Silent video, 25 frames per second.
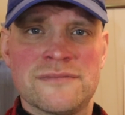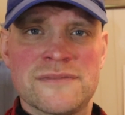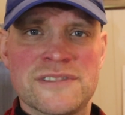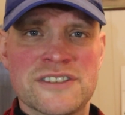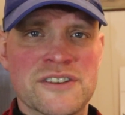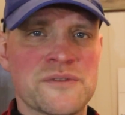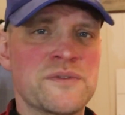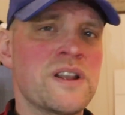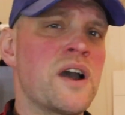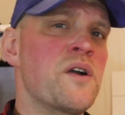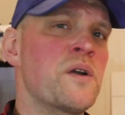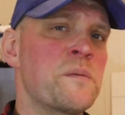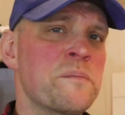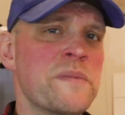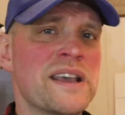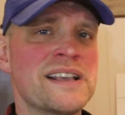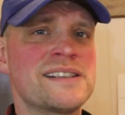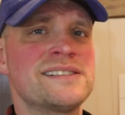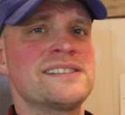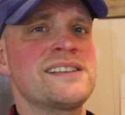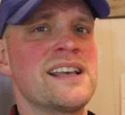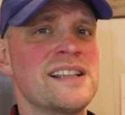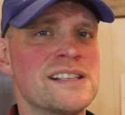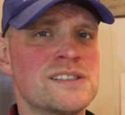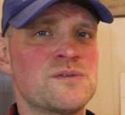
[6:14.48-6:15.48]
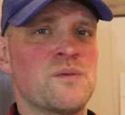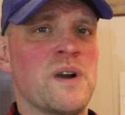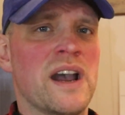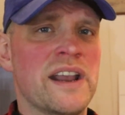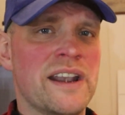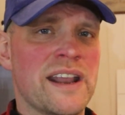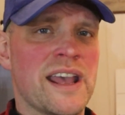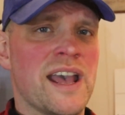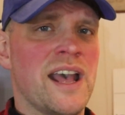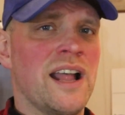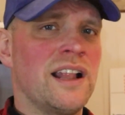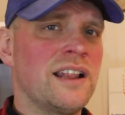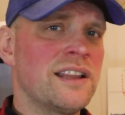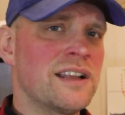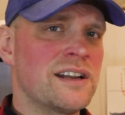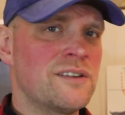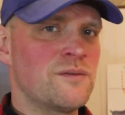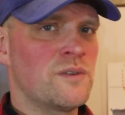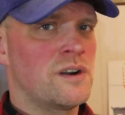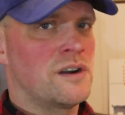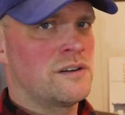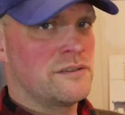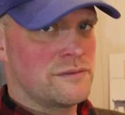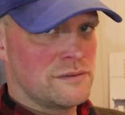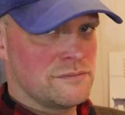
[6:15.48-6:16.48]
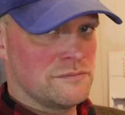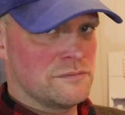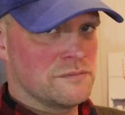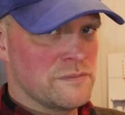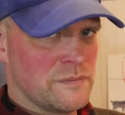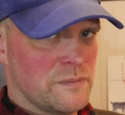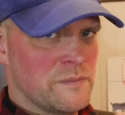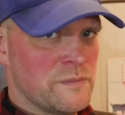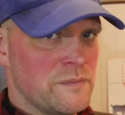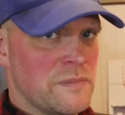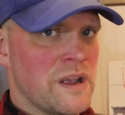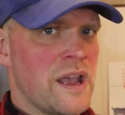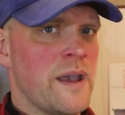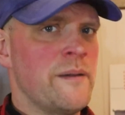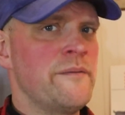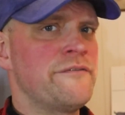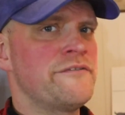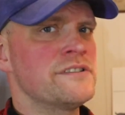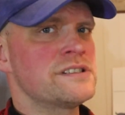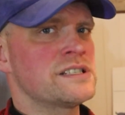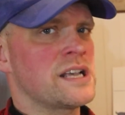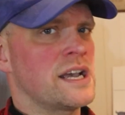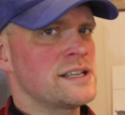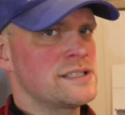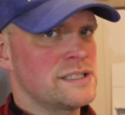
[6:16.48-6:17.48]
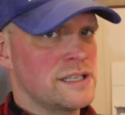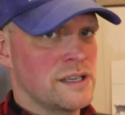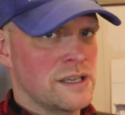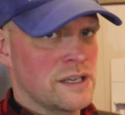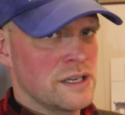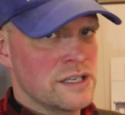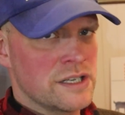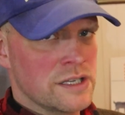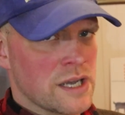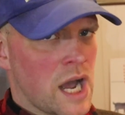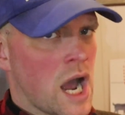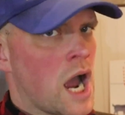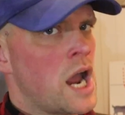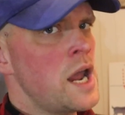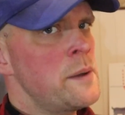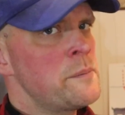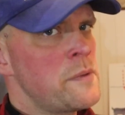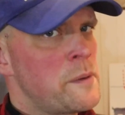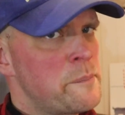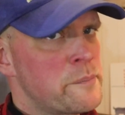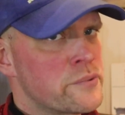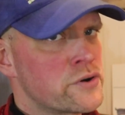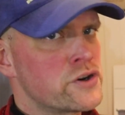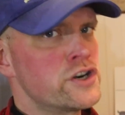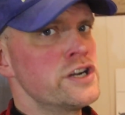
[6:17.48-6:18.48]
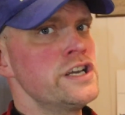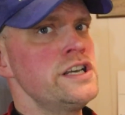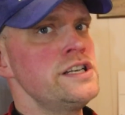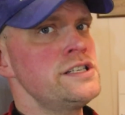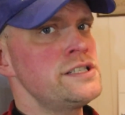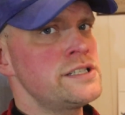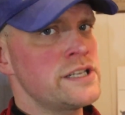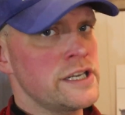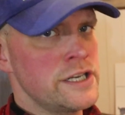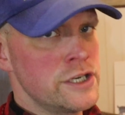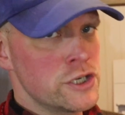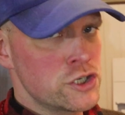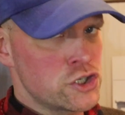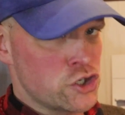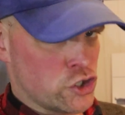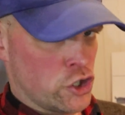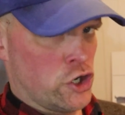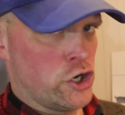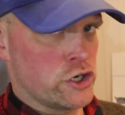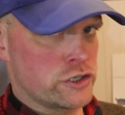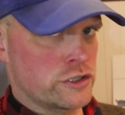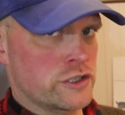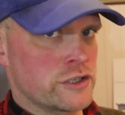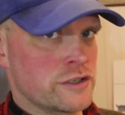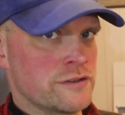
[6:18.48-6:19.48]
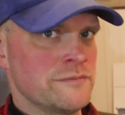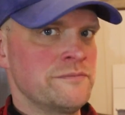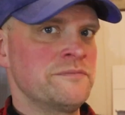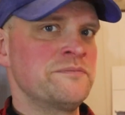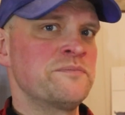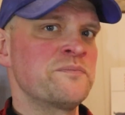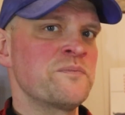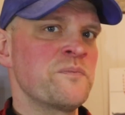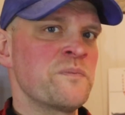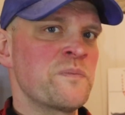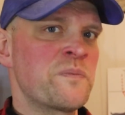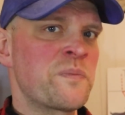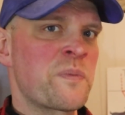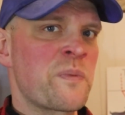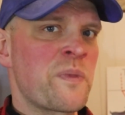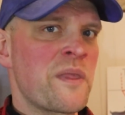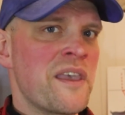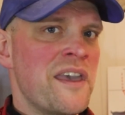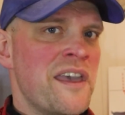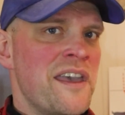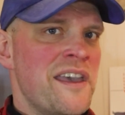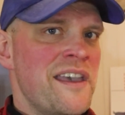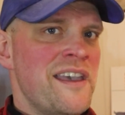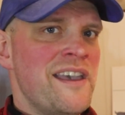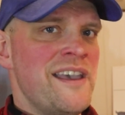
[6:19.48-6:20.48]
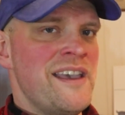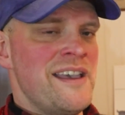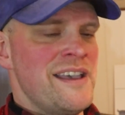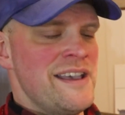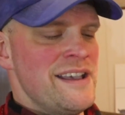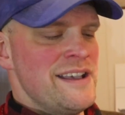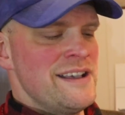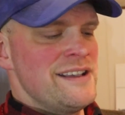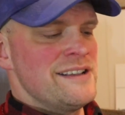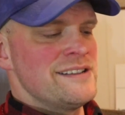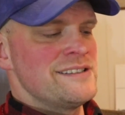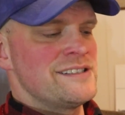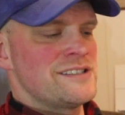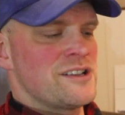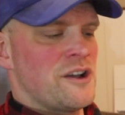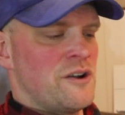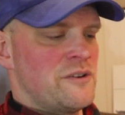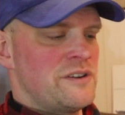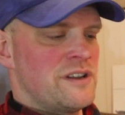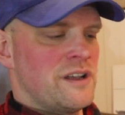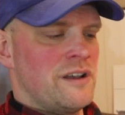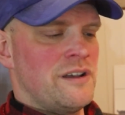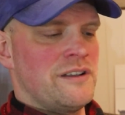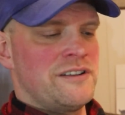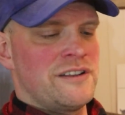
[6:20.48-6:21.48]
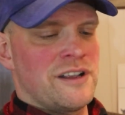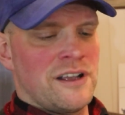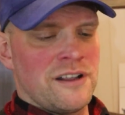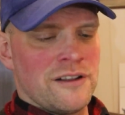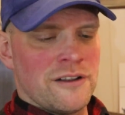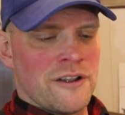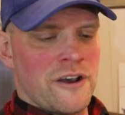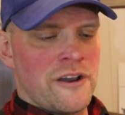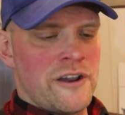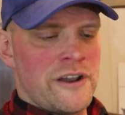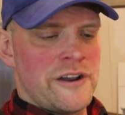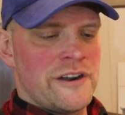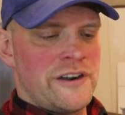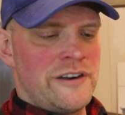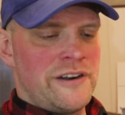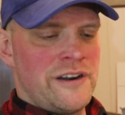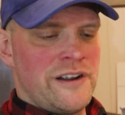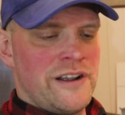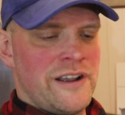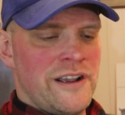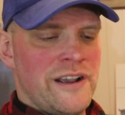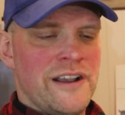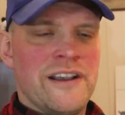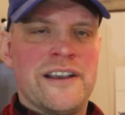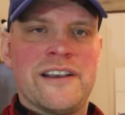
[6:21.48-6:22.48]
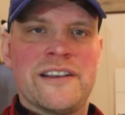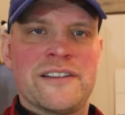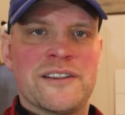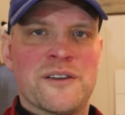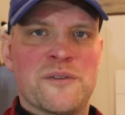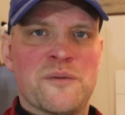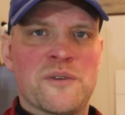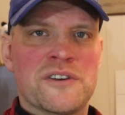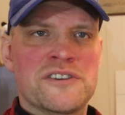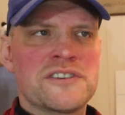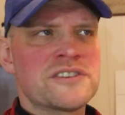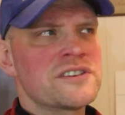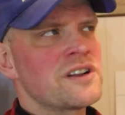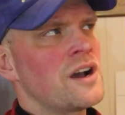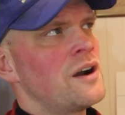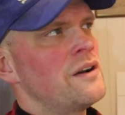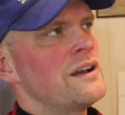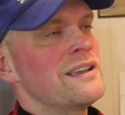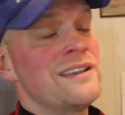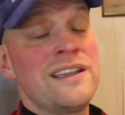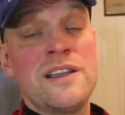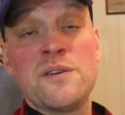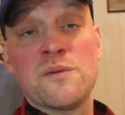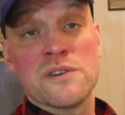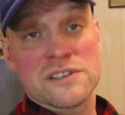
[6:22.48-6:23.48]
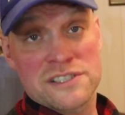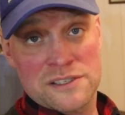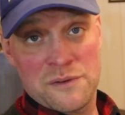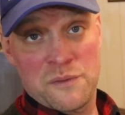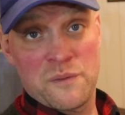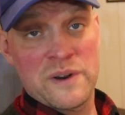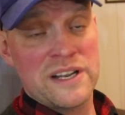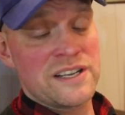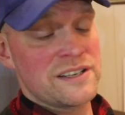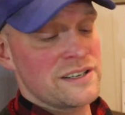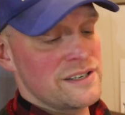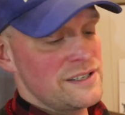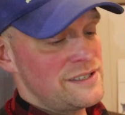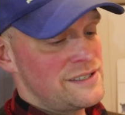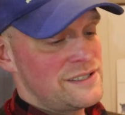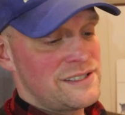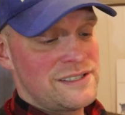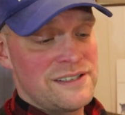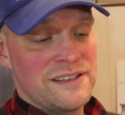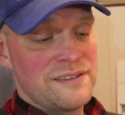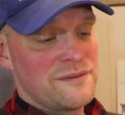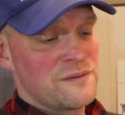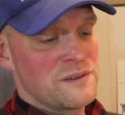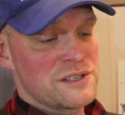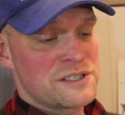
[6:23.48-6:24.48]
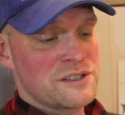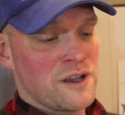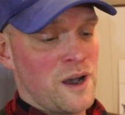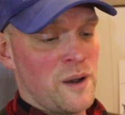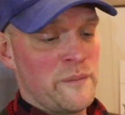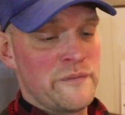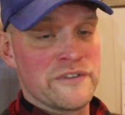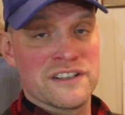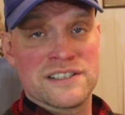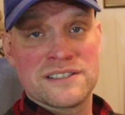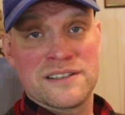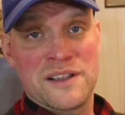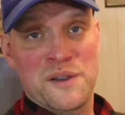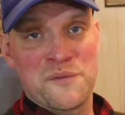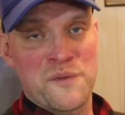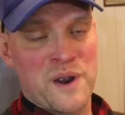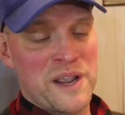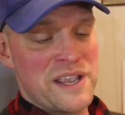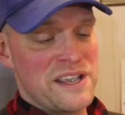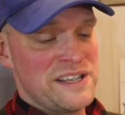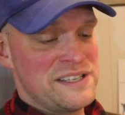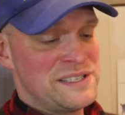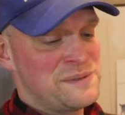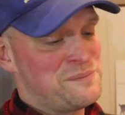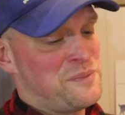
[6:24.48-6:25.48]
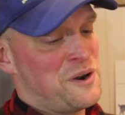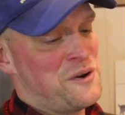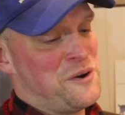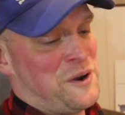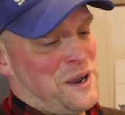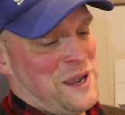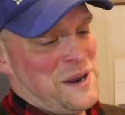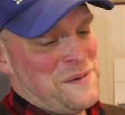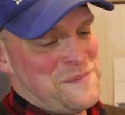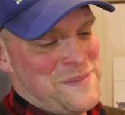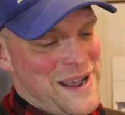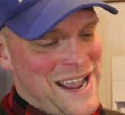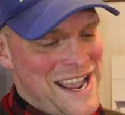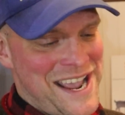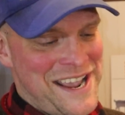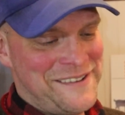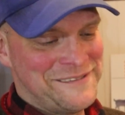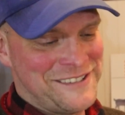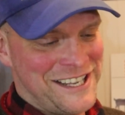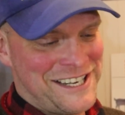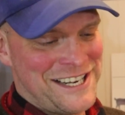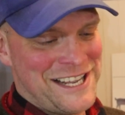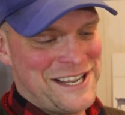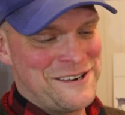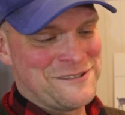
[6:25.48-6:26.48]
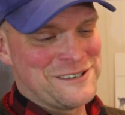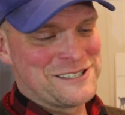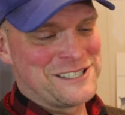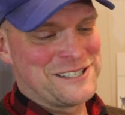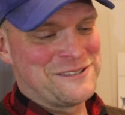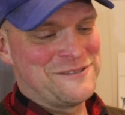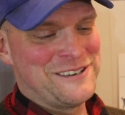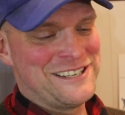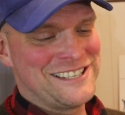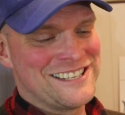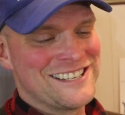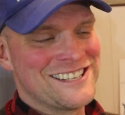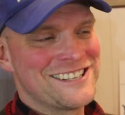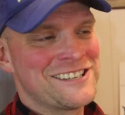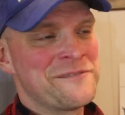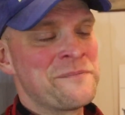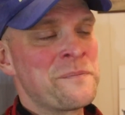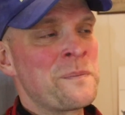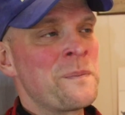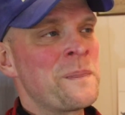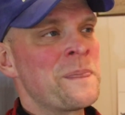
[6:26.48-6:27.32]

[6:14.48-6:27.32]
So now it makes sense why the elder were emphasizing it. I am a priest in a church. So the lawyer, the Watchtower, he was a witness. It was obvious the way he spoke and behaved that he was a witness.